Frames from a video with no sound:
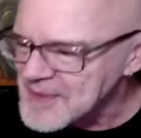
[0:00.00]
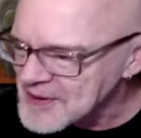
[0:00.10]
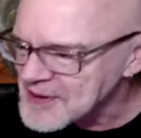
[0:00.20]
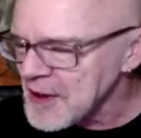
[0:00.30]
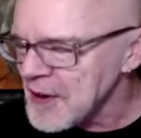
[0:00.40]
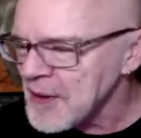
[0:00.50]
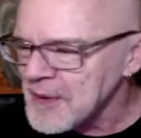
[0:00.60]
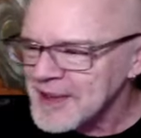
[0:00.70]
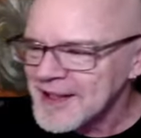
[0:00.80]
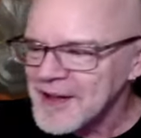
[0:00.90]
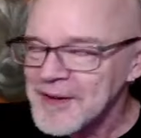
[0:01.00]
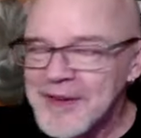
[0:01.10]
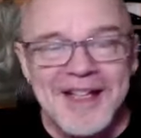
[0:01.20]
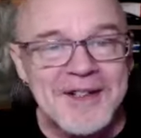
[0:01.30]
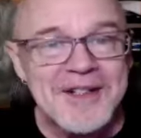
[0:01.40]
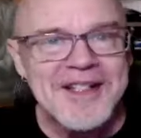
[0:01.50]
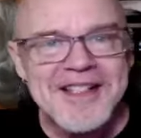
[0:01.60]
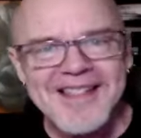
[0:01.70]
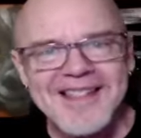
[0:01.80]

so, you know, thank goodness,